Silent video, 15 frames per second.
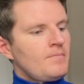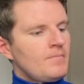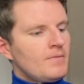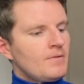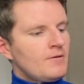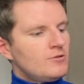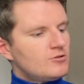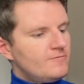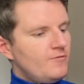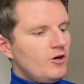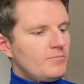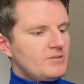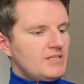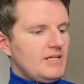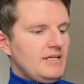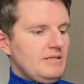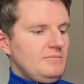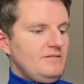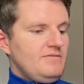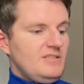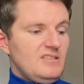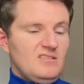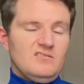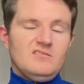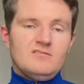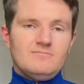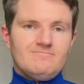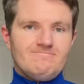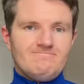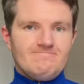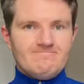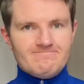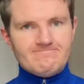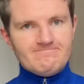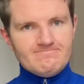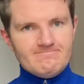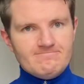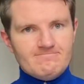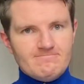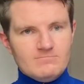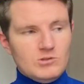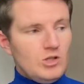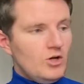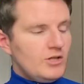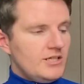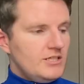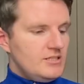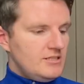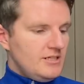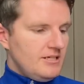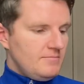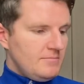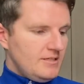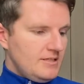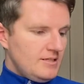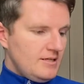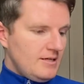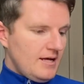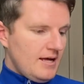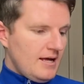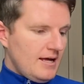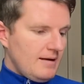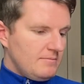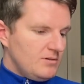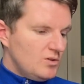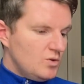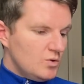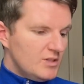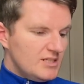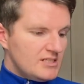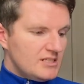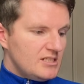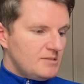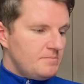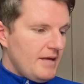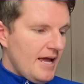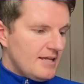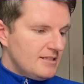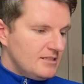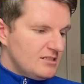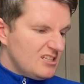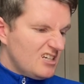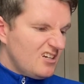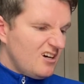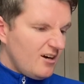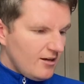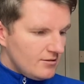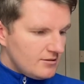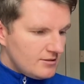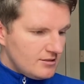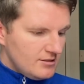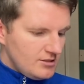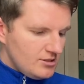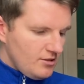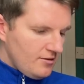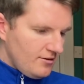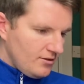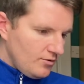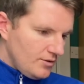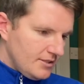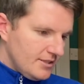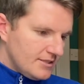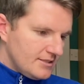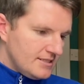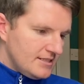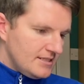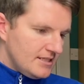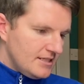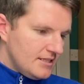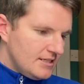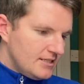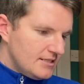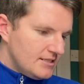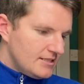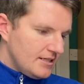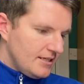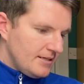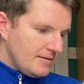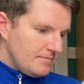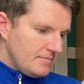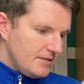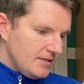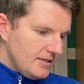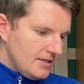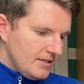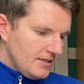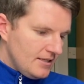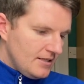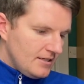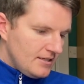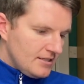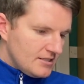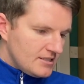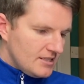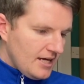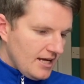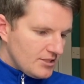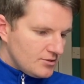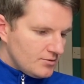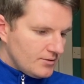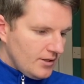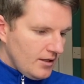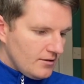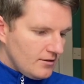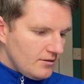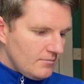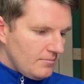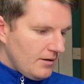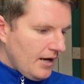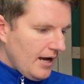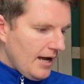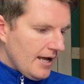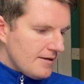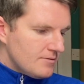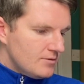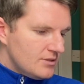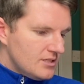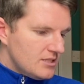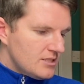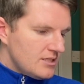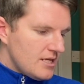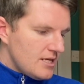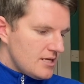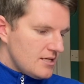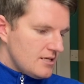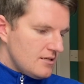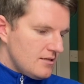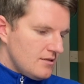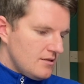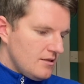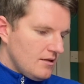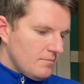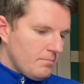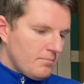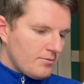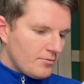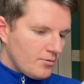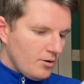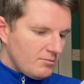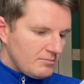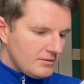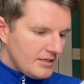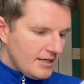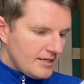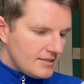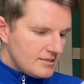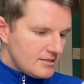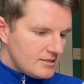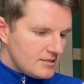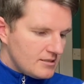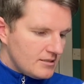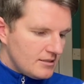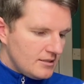So 40% ABV, non-age statement. I'm going to suspect it's coloured. There's nothing on here to say that it's natural colour, but I'm going to say there probably is.